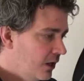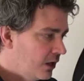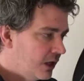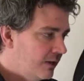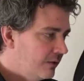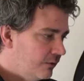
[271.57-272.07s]

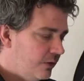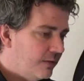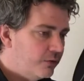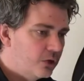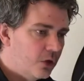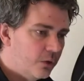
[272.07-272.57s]
even if you have
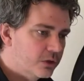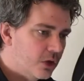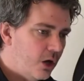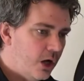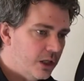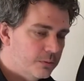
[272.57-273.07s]
the lowest
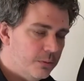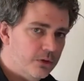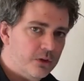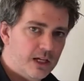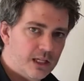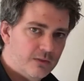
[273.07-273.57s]
cost, but they're
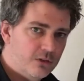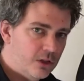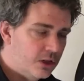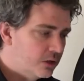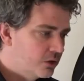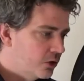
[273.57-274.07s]
not giving you
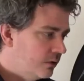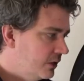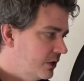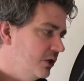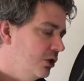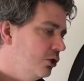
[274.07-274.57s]
good
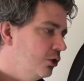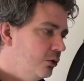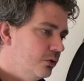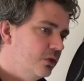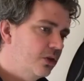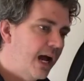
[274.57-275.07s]
service and you
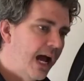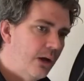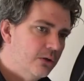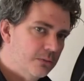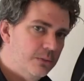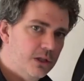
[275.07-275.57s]
lose your
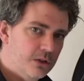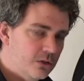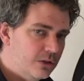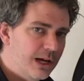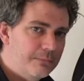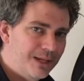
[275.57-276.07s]
house because
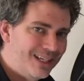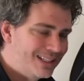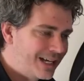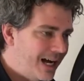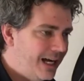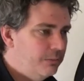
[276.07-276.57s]
they're not being
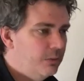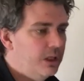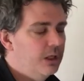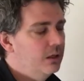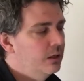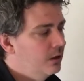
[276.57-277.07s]

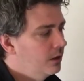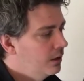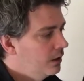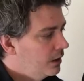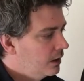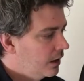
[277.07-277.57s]
timely
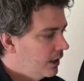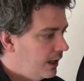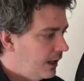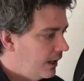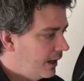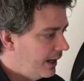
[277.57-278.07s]

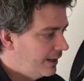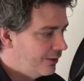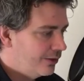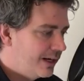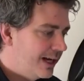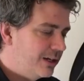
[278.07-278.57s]
and
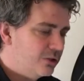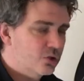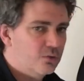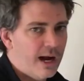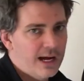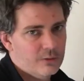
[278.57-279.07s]
they're not on
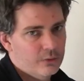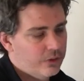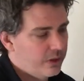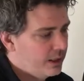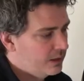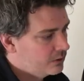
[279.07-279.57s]
track with
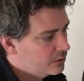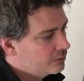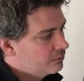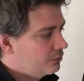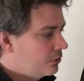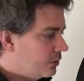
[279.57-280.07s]
things,
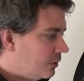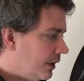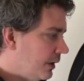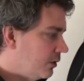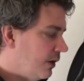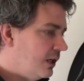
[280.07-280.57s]

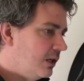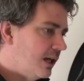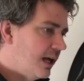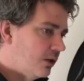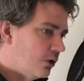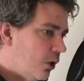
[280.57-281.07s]
great, you
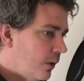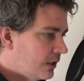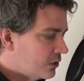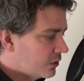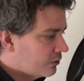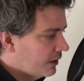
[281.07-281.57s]
got a low
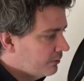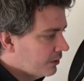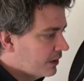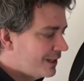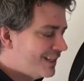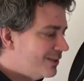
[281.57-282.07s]
interest rate, but
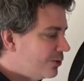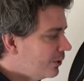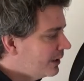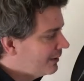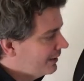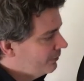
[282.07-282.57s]
you didn't do
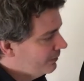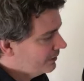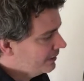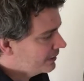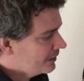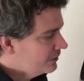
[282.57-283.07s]
anything with
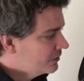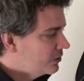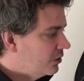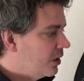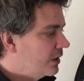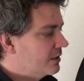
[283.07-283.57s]
it because you
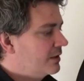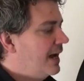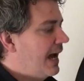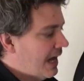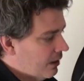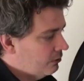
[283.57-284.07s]
lost the
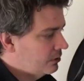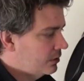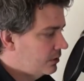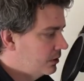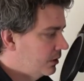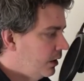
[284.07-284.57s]

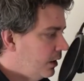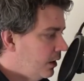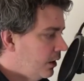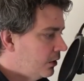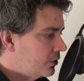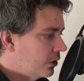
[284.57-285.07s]
house.
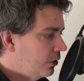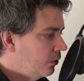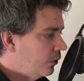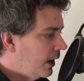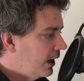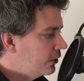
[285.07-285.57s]

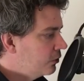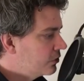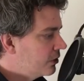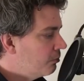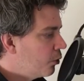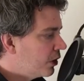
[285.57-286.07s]
So use
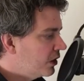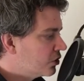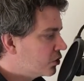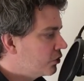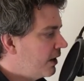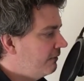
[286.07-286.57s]
the
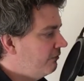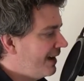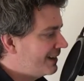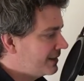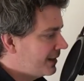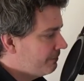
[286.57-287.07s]
mortgage
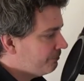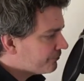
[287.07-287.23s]
trifecta.